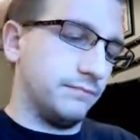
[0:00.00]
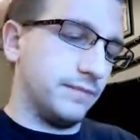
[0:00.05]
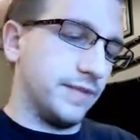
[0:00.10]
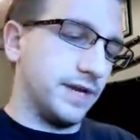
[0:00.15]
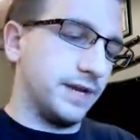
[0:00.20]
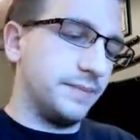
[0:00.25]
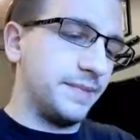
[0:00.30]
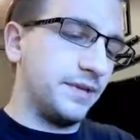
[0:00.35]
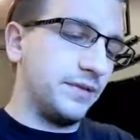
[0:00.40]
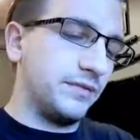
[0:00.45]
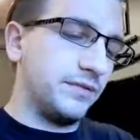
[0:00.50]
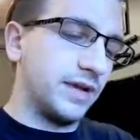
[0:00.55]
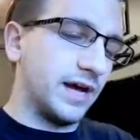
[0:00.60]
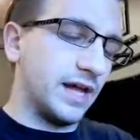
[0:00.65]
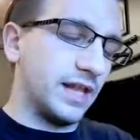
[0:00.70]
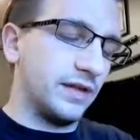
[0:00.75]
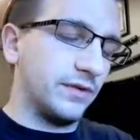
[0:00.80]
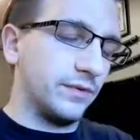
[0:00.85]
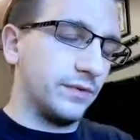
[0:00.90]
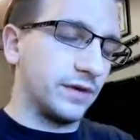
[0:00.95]
Maybe
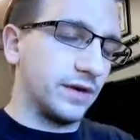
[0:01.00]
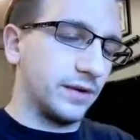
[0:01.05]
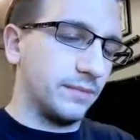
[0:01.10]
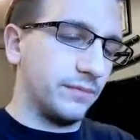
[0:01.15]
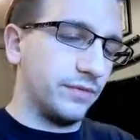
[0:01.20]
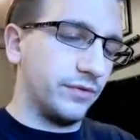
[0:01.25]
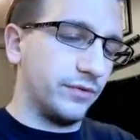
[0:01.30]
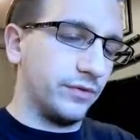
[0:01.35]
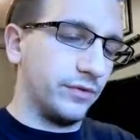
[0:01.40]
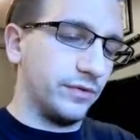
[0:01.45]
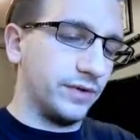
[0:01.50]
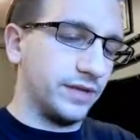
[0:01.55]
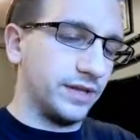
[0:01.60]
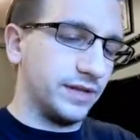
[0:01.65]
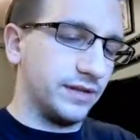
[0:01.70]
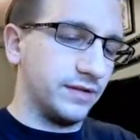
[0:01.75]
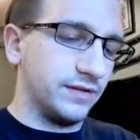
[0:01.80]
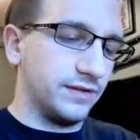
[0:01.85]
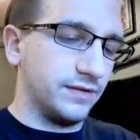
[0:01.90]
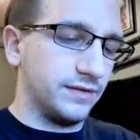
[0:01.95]
Lunala will come through with
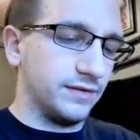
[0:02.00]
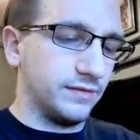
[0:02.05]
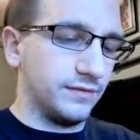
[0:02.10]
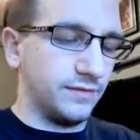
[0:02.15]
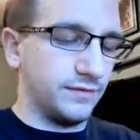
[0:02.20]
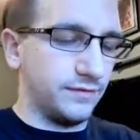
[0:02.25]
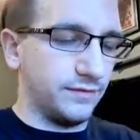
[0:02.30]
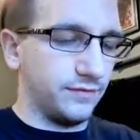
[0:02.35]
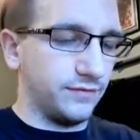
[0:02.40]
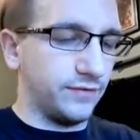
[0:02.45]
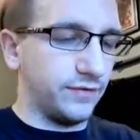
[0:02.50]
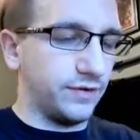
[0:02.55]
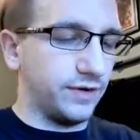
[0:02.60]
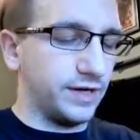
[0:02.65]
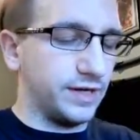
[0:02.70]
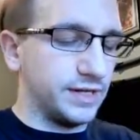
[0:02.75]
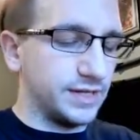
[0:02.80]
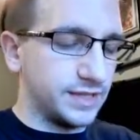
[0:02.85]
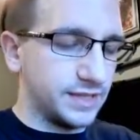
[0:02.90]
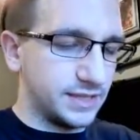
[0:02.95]
it for
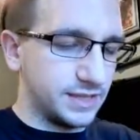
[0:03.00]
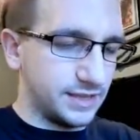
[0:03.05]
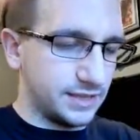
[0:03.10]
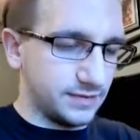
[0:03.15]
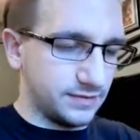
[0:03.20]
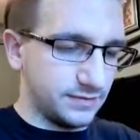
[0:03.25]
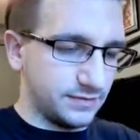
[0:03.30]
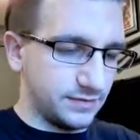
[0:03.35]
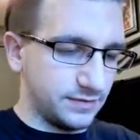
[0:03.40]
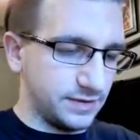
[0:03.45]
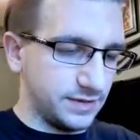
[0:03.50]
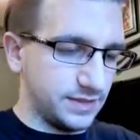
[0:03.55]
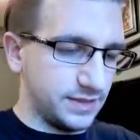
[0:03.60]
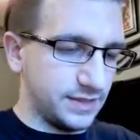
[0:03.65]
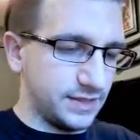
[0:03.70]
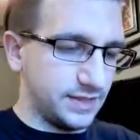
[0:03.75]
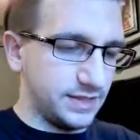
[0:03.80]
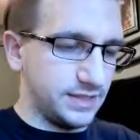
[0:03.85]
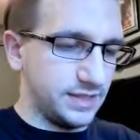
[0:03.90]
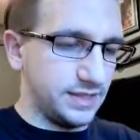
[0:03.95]
us.
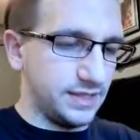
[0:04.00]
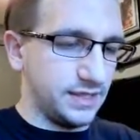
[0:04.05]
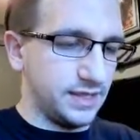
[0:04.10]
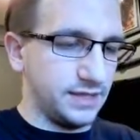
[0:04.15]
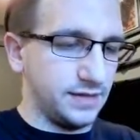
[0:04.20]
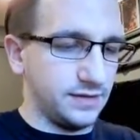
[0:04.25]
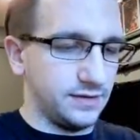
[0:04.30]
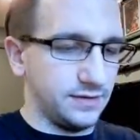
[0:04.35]
Let's see.